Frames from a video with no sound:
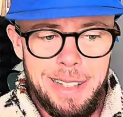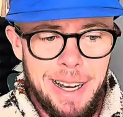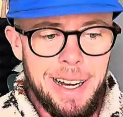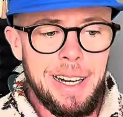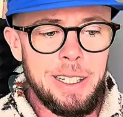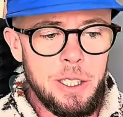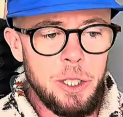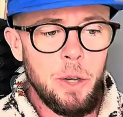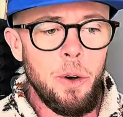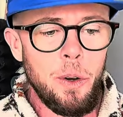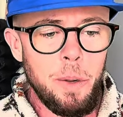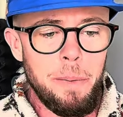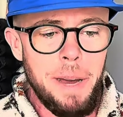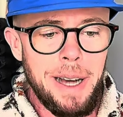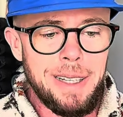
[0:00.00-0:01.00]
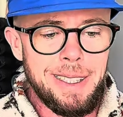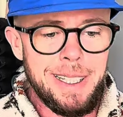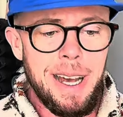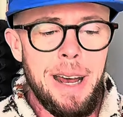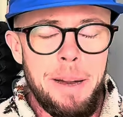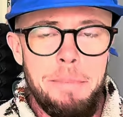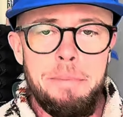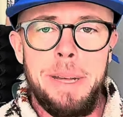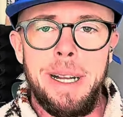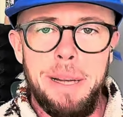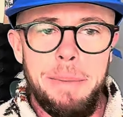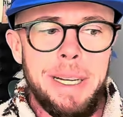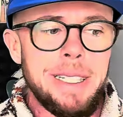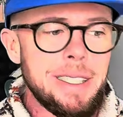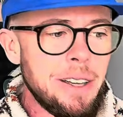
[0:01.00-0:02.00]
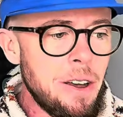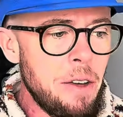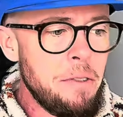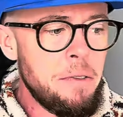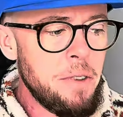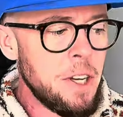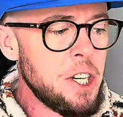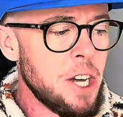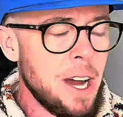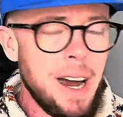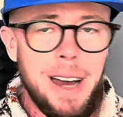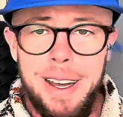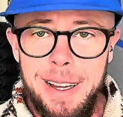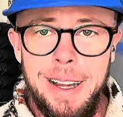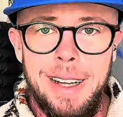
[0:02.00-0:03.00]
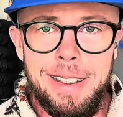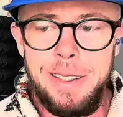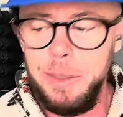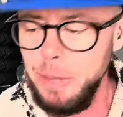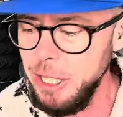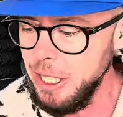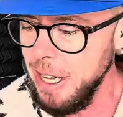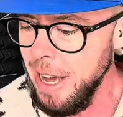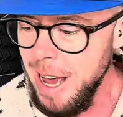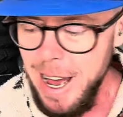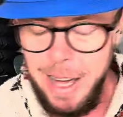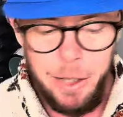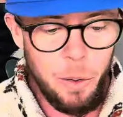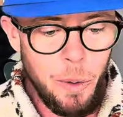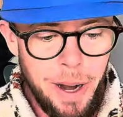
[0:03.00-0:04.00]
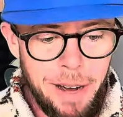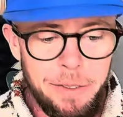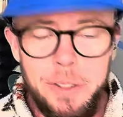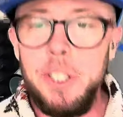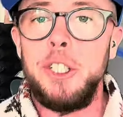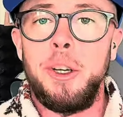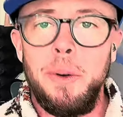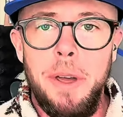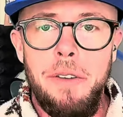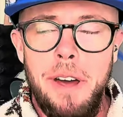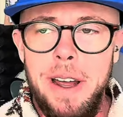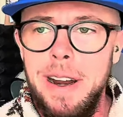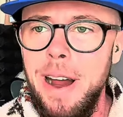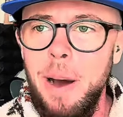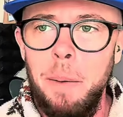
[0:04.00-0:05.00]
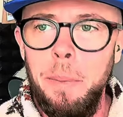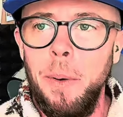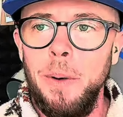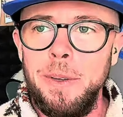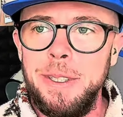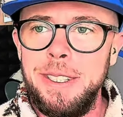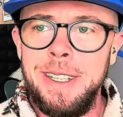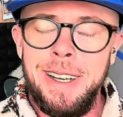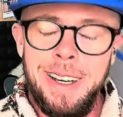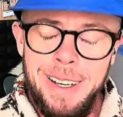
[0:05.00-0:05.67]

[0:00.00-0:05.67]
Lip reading: and I took my 10mm fisheye lens, which I don't want to have to show you right now, but